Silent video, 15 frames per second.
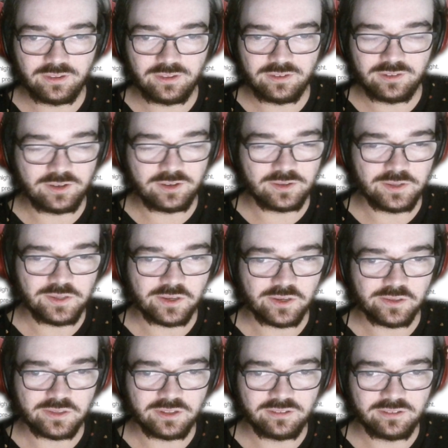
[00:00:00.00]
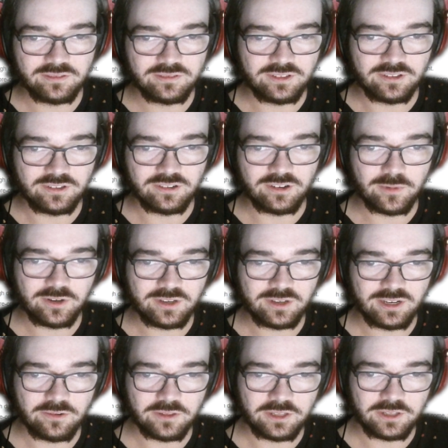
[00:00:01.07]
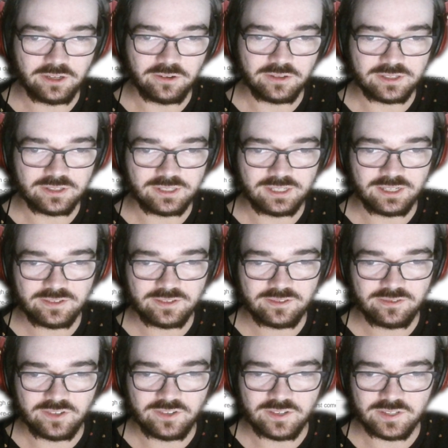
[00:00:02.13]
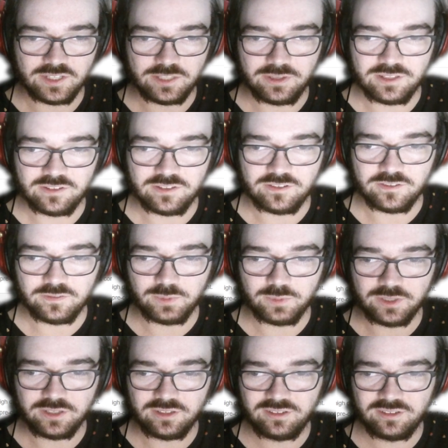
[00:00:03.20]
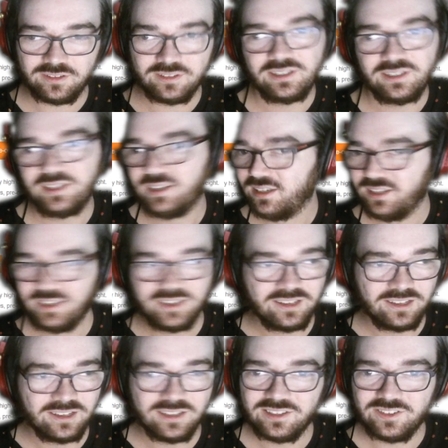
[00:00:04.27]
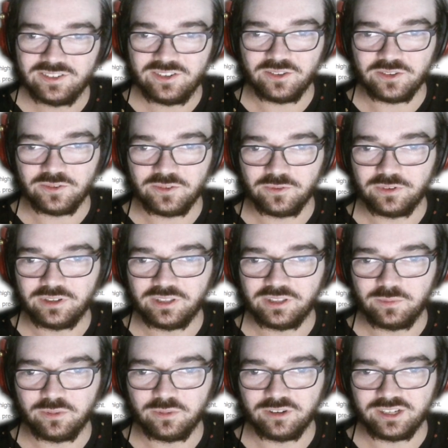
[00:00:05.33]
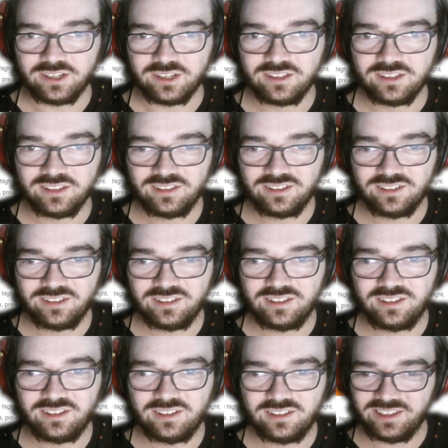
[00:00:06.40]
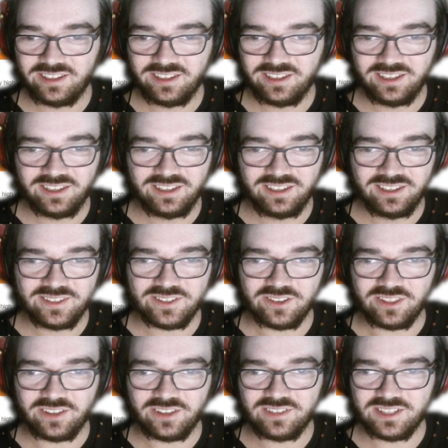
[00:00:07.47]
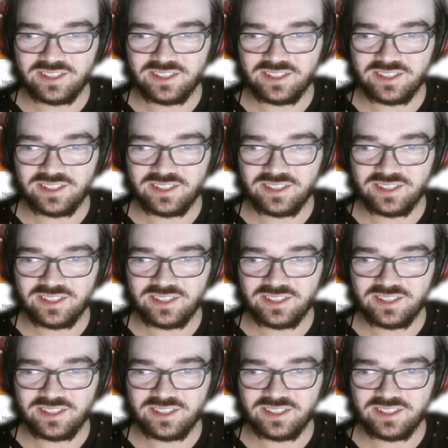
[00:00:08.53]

Because it's Ulta, you know, I'm okay with the Ulta tax. She is expensive, but she looks really pretty. So they've done